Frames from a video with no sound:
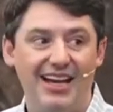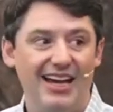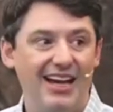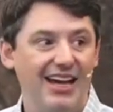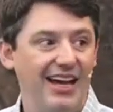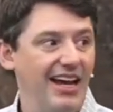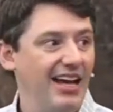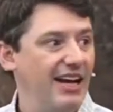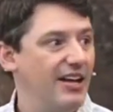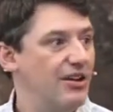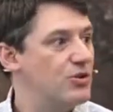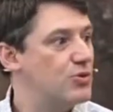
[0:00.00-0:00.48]

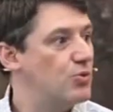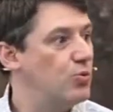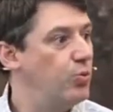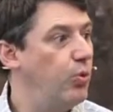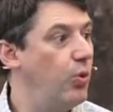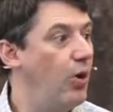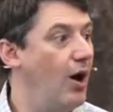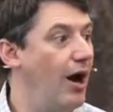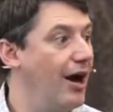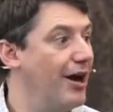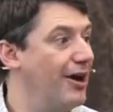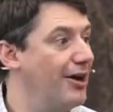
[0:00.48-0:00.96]
And he goes,
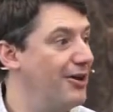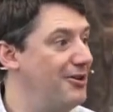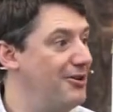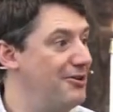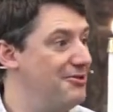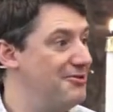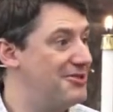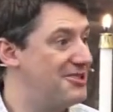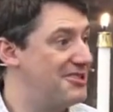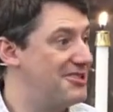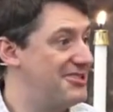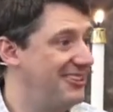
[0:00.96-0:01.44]
"Why are you
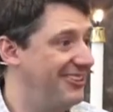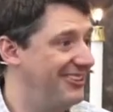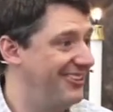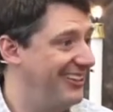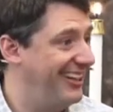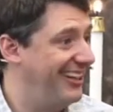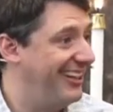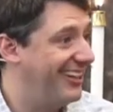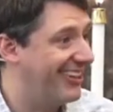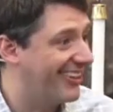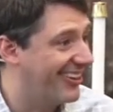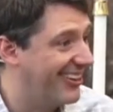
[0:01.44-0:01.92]
still
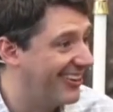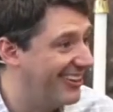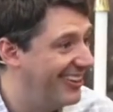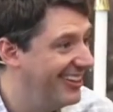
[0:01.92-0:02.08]
here?